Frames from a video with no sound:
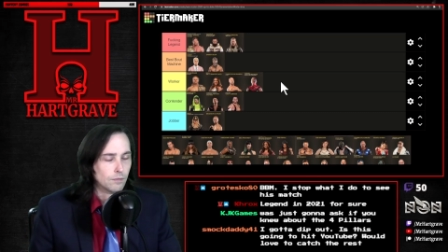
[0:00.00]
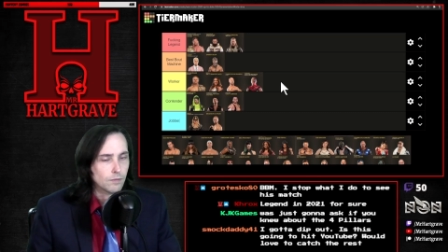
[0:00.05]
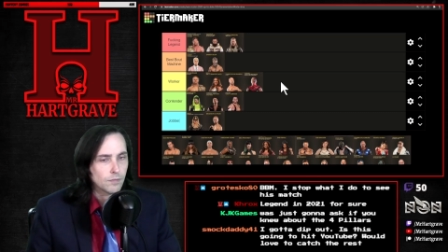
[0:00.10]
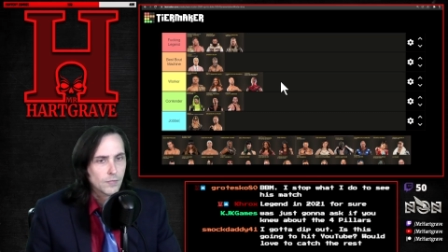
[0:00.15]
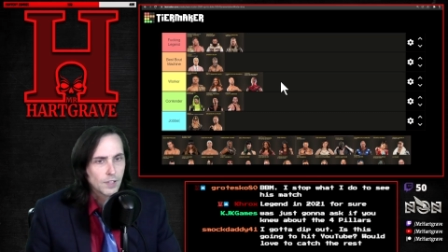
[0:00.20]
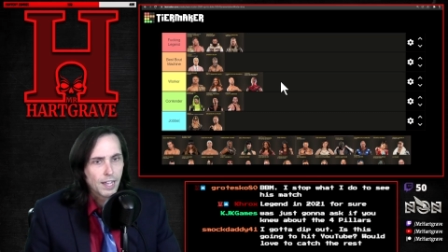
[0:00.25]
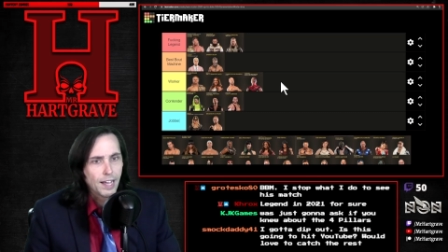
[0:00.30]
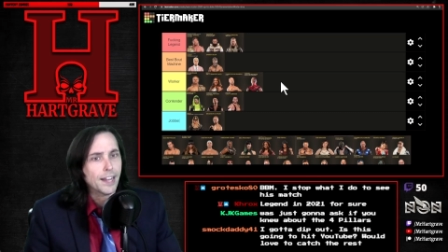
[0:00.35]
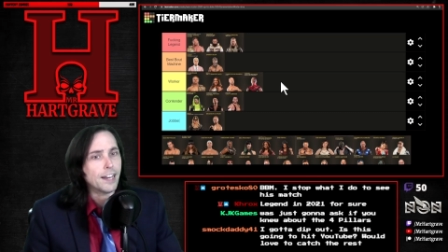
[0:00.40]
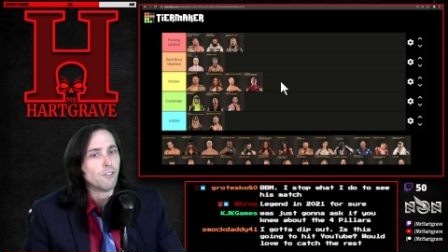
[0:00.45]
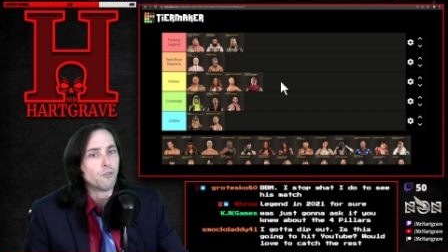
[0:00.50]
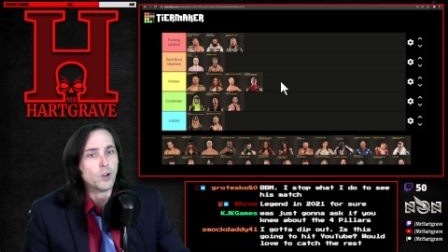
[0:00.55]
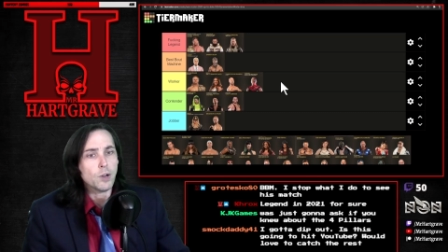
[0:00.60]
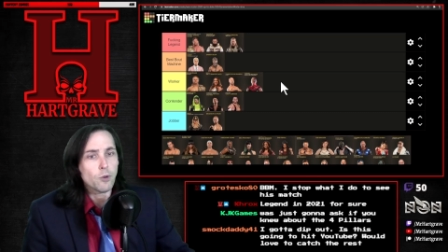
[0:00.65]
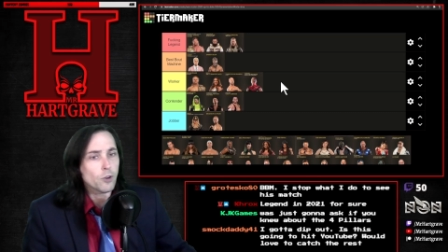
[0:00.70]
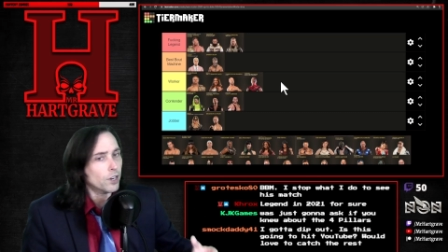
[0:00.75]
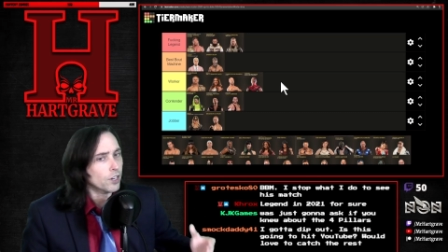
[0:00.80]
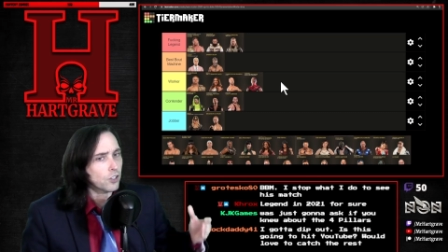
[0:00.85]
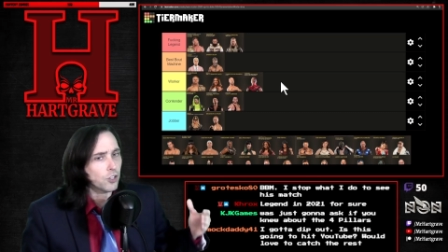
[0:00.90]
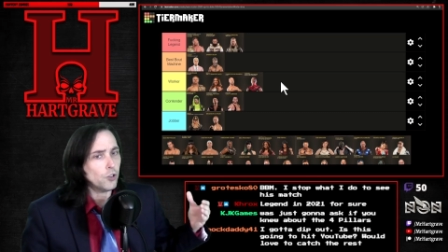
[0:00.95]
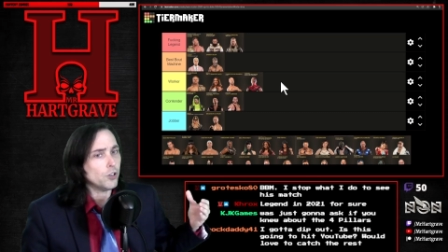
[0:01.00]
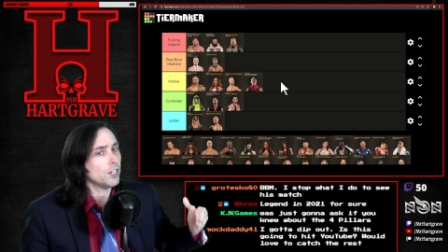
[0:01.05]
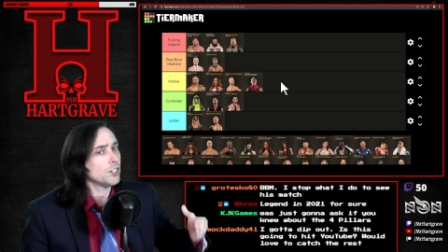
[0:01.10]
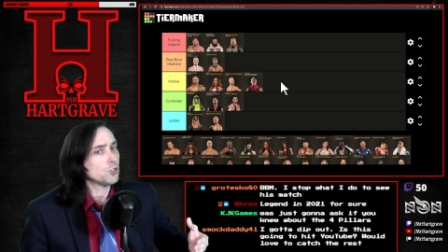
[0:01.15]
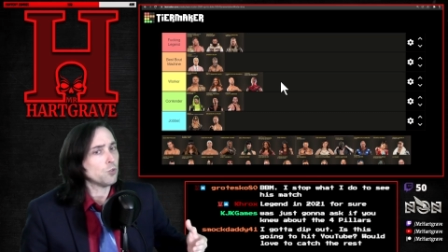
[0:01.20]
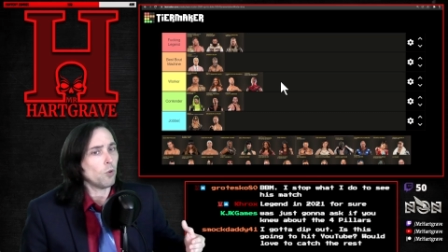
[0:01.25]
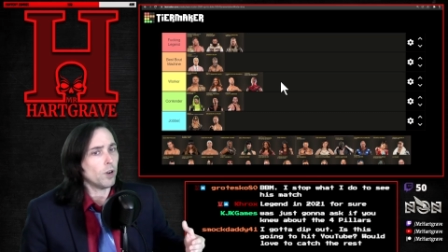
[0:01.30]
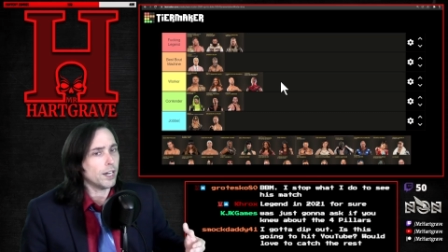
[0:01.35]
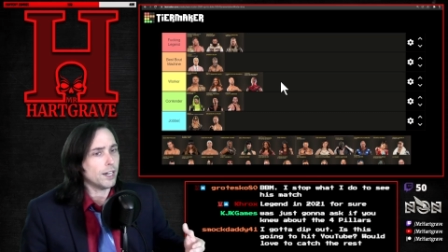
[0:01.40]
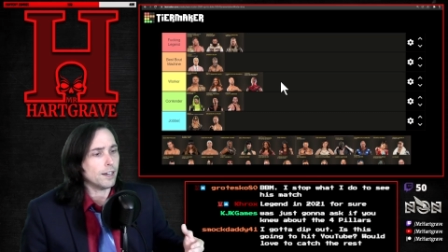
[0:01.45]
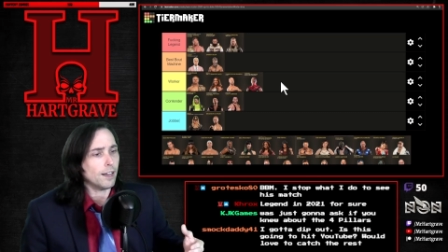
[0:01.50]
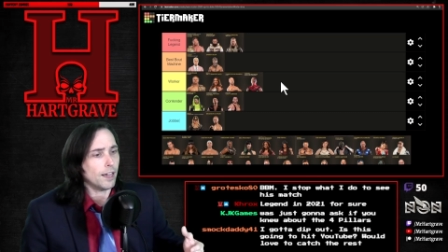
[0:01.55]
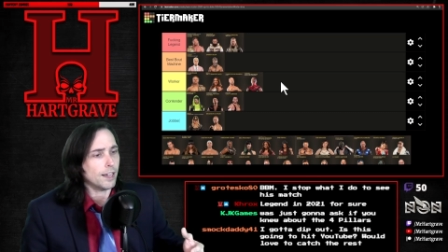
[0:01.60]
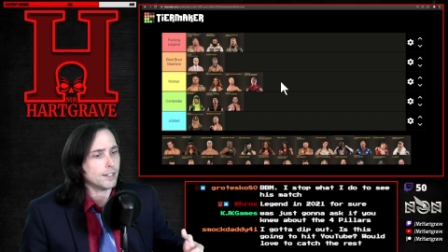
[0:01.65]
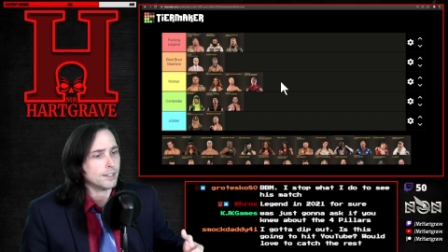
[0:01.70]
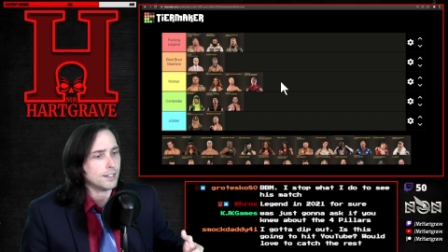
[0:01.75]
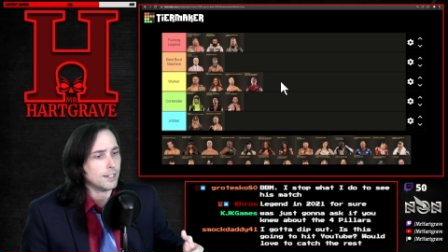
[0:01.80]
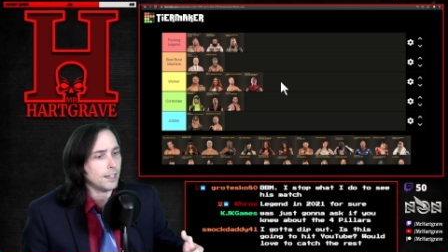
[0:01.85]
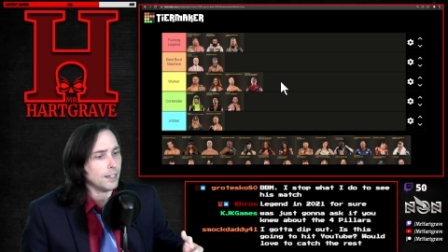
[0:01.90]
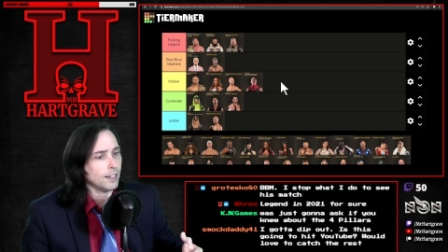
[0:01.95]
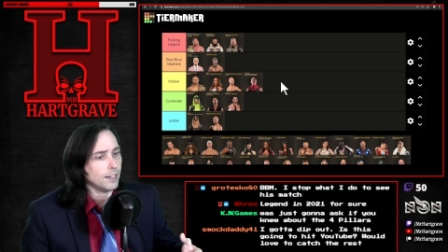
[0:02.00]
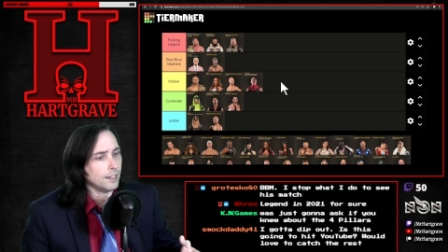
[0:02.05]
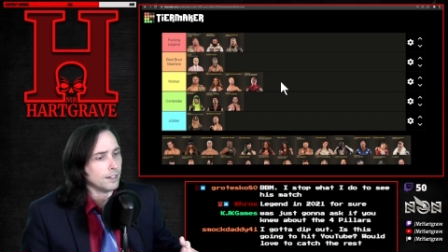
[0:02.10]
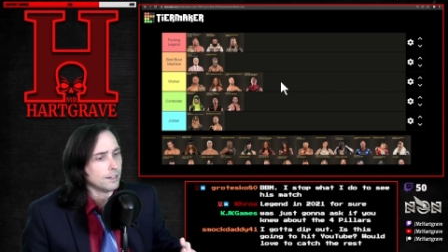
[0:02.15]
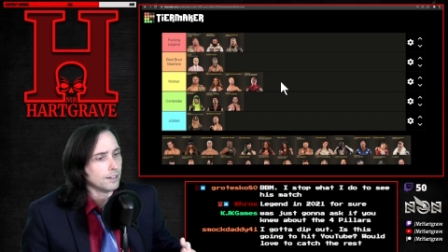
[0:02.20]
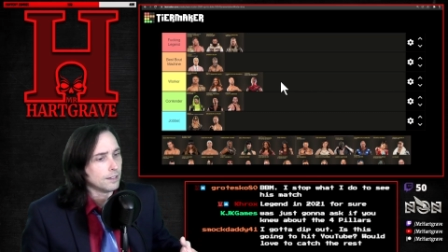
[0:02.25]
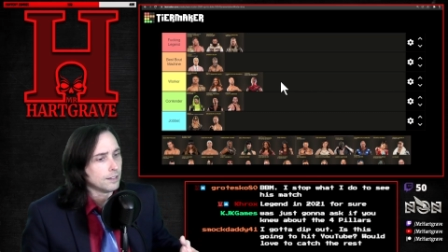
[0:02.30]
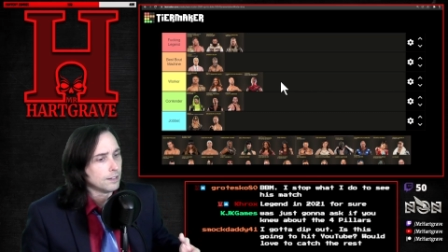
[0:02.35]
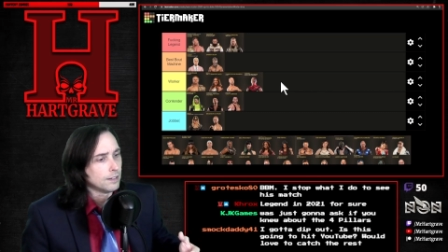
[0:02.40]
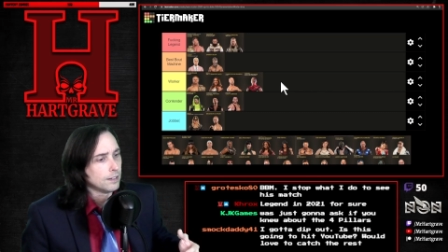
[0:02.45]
And if we were including 2019,